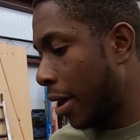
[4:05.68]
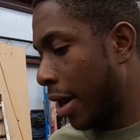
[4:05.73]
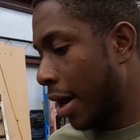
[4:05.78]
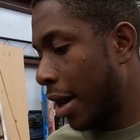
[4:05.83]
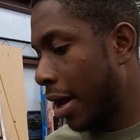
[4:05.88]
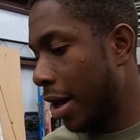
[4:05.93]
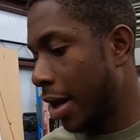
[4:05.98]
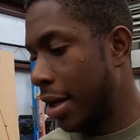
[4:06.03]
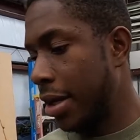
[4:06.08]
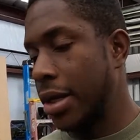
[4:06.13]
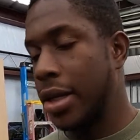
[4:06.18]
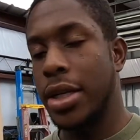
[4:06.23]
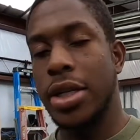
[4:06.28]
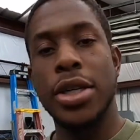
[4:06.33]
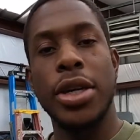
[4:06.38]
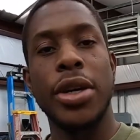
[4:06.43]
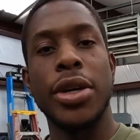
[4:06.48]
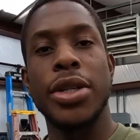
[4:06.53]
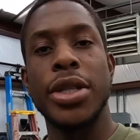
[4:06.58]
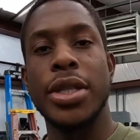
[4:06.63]
and it
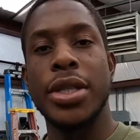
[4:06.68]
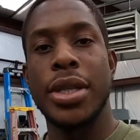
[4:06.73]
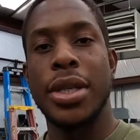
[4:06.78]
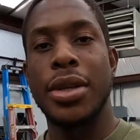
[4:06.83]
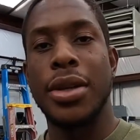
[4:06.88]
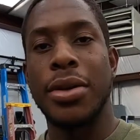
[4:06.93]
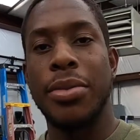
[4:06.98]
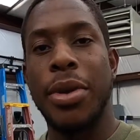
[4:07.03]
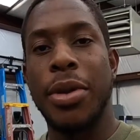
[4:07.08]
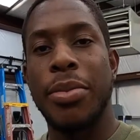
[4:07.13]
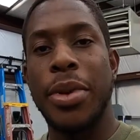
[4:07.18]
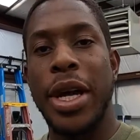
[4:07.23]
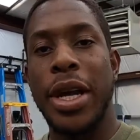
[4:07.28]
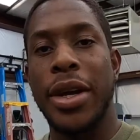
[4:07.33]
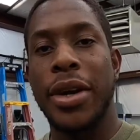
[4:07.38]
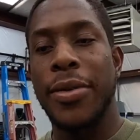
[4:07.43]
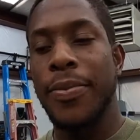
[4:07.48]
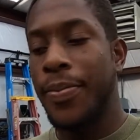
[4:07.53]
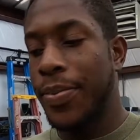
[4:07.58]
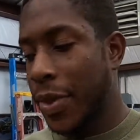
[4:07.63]
charges a little bit
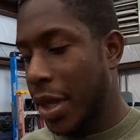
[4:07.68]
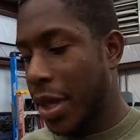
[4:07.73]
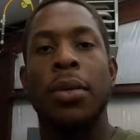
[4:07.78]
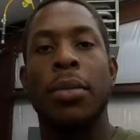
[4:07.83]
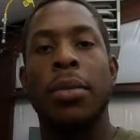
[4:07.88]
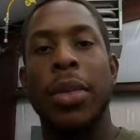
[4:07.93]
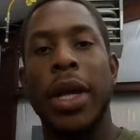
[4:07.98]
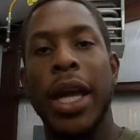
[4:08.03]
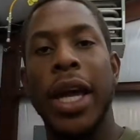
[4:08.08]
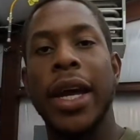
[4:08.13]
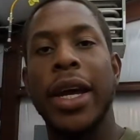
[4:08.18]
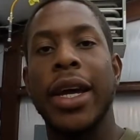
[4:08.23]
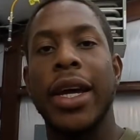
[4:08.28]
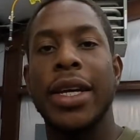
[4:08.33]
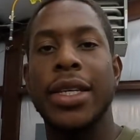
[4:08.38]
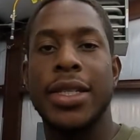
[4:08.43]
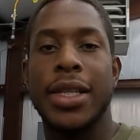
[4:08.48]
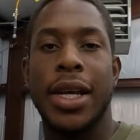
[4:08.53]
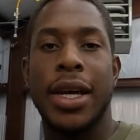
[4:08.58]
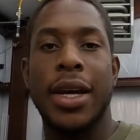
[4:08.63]
better. But yeah,
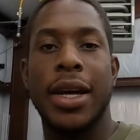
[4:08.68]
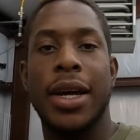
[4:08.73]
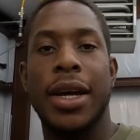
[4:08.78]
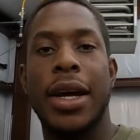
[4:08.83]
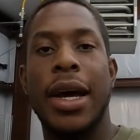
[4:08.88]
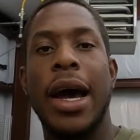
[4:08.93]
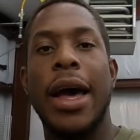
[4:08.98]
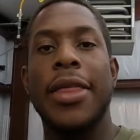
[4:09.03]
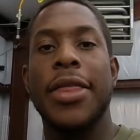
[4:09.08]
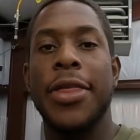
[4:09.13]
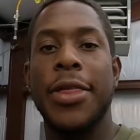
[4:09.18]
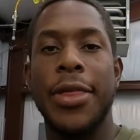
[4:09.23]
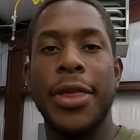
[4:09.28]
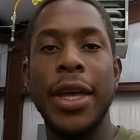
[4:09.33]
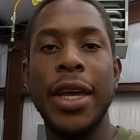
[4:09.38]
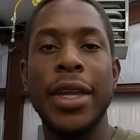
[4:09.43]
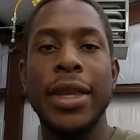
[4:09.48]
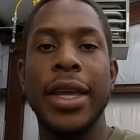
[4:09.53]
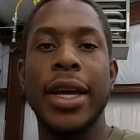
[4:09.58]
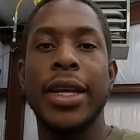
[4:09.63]
guys, I
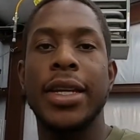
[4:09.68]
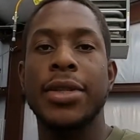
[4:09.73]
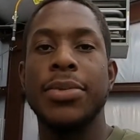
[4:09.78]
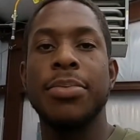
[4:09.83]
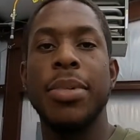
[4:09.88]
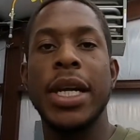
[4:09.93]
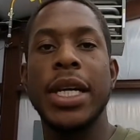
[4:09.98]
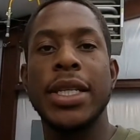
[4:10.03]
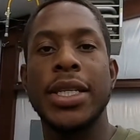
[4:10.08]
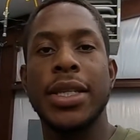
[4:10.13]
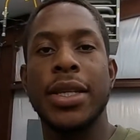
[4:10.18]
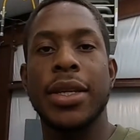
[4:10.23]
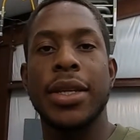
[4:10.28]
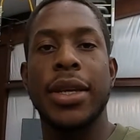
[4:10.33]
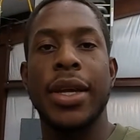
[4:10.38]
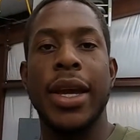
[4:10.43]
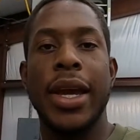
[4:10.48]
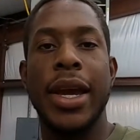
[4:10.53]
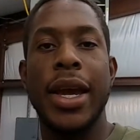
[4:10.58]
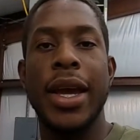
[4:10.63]
think that is
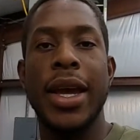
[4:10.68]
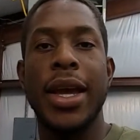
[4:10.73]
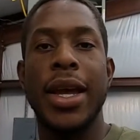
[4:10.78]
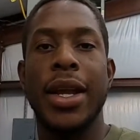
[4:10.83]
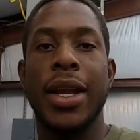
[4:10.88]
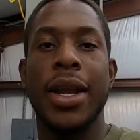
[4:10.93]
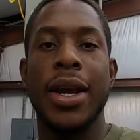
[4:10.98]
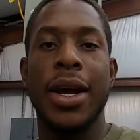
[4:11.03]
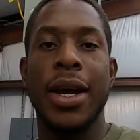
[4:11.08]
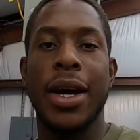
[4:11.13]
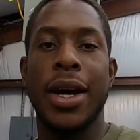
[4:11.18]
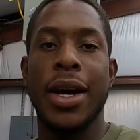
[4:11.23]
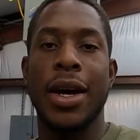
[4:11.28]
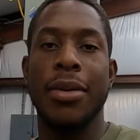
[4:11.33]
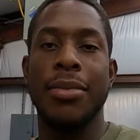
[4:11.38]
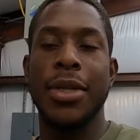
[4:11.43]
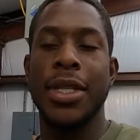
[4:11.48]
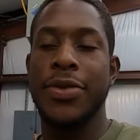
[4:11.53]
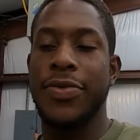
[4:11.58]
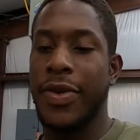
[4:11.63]
basically it.
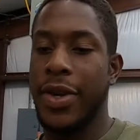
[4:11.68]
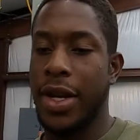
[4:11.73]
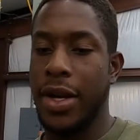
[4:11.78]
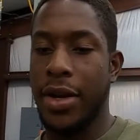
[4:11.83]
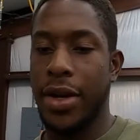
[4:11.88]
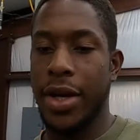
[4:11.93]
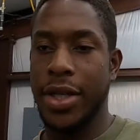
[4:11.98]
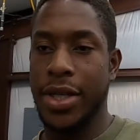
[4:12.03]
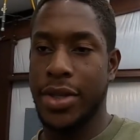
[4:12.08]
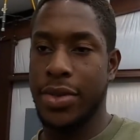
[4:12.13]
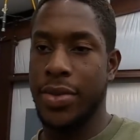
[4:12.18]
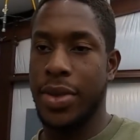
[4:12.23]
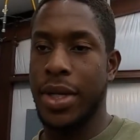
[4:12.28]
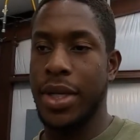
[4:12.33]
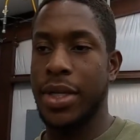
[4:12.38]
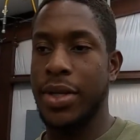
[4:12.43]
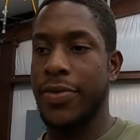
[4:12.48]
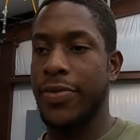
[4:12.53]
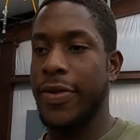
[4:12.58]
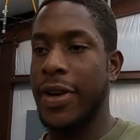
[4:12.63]
This video, I just
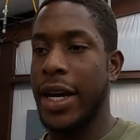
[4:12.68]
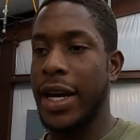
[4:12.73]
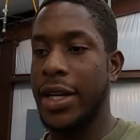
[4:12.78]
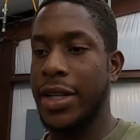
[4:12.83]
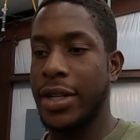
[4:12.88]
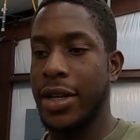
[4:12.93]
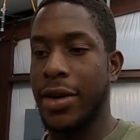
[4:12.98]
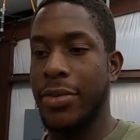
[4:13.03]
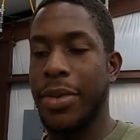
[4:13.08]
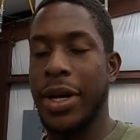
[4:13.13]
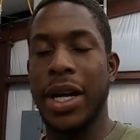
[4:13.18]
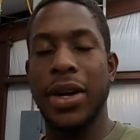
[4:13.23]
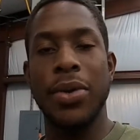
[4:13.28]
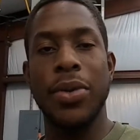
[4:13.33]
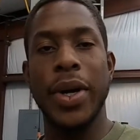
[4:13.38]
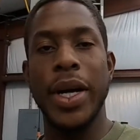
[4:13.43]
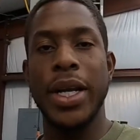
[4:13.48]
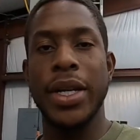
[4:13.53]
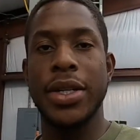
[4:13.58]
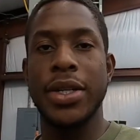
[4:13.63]
wanted to find a better
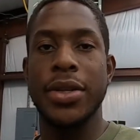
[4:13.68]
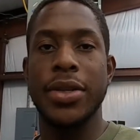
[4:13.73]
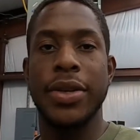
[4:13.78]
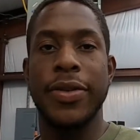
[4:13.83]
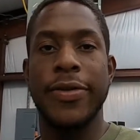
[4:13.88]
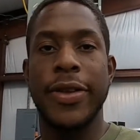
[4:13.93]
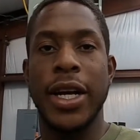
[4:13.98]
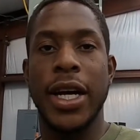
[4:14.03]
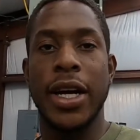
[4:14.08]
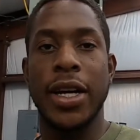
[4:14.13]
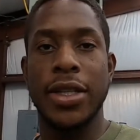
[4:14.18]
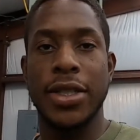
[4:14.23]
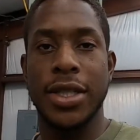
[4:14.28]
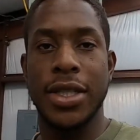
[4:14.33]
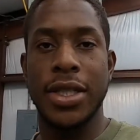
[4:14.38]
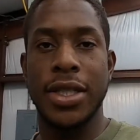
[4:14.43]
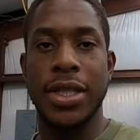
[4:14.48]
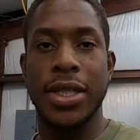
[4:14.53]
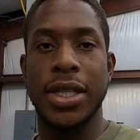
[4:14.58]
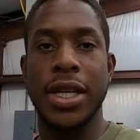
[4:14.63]
way to do the vlogs
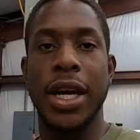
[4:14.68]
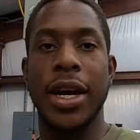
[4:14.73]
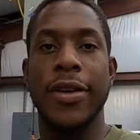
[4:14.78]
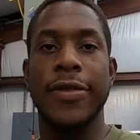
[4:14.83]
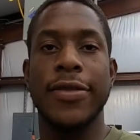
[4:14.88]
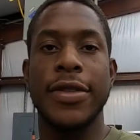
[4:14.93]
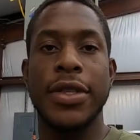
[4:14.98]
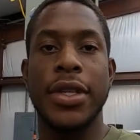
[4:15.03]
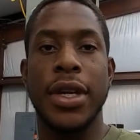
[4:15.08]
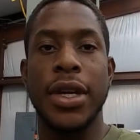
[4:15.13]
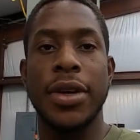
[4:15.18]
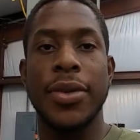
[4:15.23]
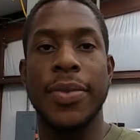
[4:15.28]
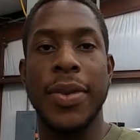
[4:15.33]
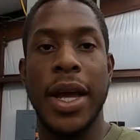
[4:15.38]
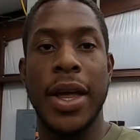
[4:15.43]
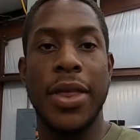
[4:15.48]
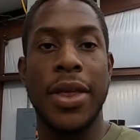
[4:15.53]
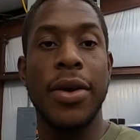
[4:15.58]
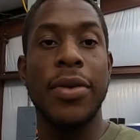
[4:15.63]
and stuff. So
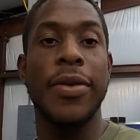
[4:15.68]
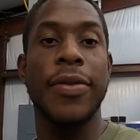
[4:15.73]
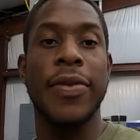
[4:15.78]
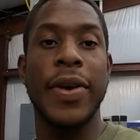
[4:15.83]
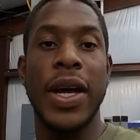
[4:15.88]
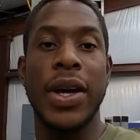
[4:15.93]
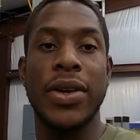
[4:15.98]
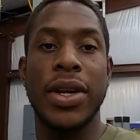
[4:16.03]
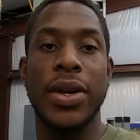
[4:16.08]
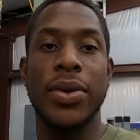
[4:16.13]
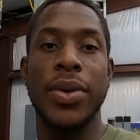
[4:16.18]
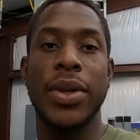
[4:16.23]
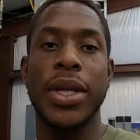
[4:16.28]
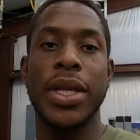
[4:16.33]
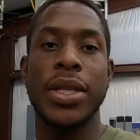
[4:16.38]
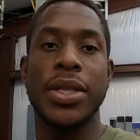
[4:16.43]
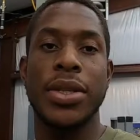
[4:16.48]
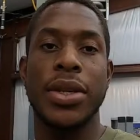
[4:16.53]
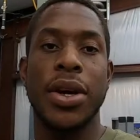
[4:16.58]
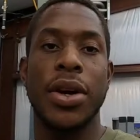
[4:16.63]
I think we found it with
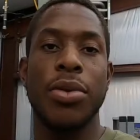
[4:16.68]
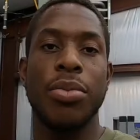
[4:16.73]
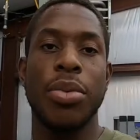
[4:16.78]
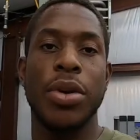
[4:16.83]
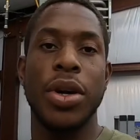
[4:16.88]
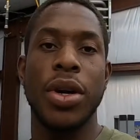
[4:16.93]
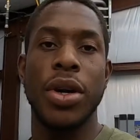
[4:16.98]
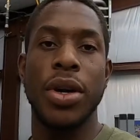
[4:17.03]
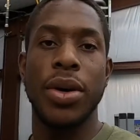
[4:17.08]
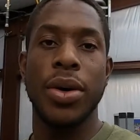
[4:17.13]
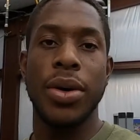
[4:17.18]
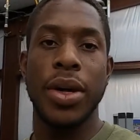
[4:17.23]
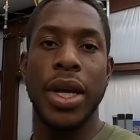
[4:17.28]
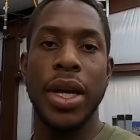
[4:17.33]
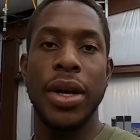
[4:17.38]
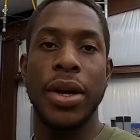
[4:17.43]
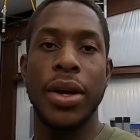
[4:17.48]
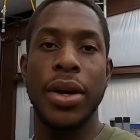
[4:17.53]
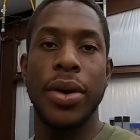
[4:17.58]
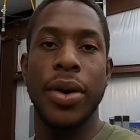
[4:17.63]
this GoPro
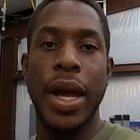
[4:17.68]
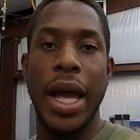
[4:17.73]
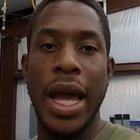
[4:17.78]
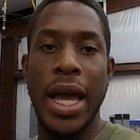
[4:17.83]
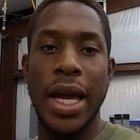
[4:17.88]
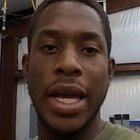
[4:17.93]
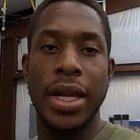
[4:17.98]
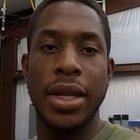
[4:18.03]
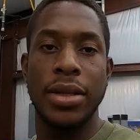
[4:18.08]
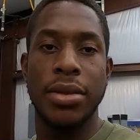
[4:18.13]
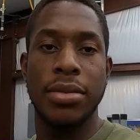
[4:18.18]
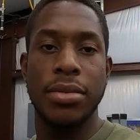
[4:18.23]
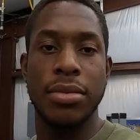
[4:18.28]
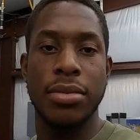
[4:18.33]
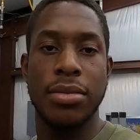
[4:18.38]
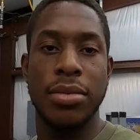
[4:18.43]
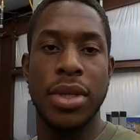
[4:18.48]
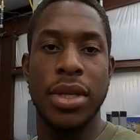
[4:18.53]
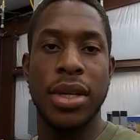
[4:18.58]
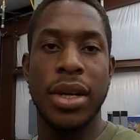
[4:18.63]
Hero 8
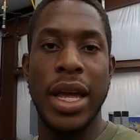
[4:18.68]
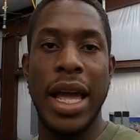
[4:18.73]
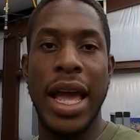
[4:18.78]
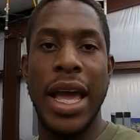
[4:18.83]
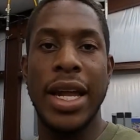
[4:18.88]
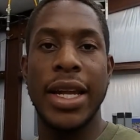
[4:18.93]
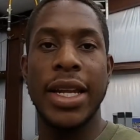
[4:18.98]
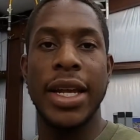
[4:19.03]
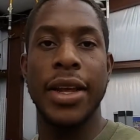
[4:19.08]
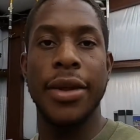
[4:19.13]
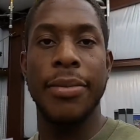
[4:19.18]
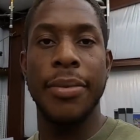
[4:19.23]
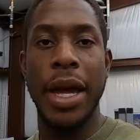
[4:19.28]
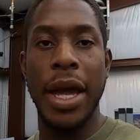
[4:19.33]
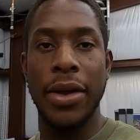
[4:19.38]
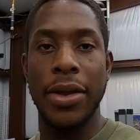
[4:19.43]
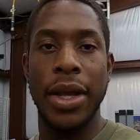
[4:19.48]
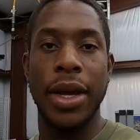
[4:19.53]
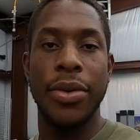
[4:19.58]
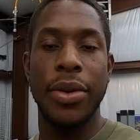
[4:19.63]
little handheld
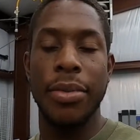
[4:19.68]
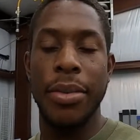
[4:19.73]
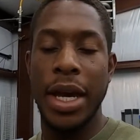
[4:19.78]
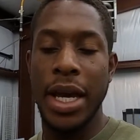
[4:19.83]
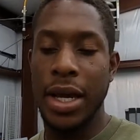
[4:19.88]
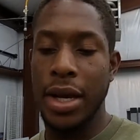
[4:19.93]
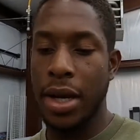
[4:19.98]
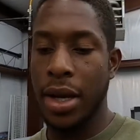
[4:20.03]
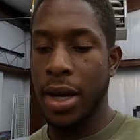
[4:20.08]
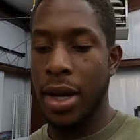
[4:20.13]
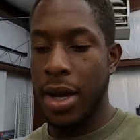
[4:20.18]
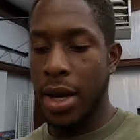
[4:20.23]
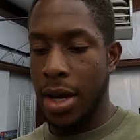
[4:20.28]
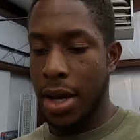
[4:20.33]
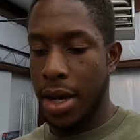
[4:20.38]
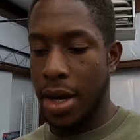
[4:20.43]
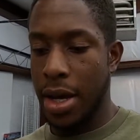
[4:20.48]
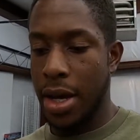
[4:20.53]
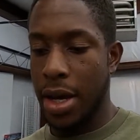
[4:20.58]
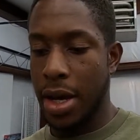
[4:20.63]
mount that we made.
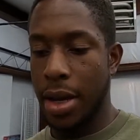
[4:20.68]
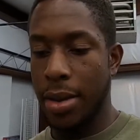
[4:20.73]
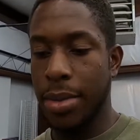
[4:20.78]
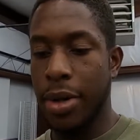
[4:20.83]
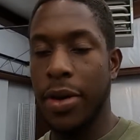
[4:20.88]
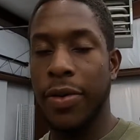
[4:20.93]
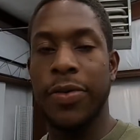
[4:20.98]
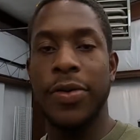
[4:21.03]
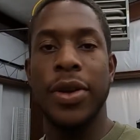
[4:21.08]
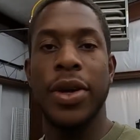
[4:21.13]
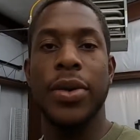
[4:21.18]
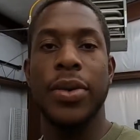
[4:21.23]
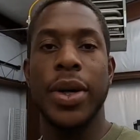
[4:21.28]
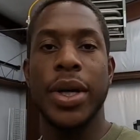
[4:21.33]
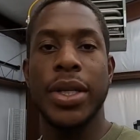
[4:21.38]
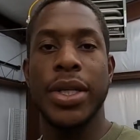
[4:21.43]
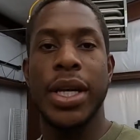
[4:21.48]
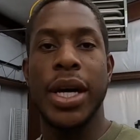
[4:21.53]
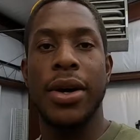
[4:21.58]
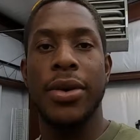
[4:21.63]
Hopefully it
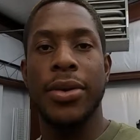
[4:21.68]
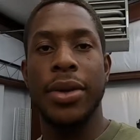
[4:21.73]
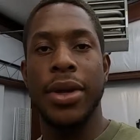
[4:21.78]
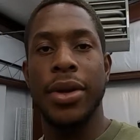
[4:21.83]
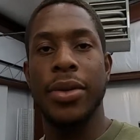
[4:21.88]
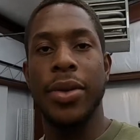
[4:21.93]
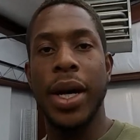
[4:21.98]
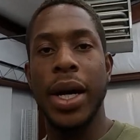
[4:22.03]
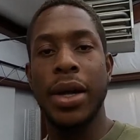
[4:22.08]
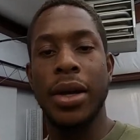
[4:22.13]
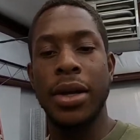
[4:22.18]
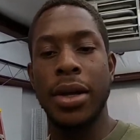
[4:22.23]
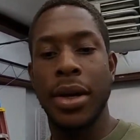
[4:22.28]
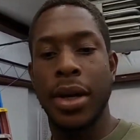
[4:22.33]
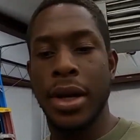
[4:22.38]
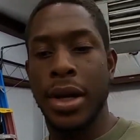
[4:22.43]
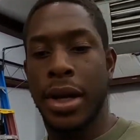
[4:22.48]
works out really well.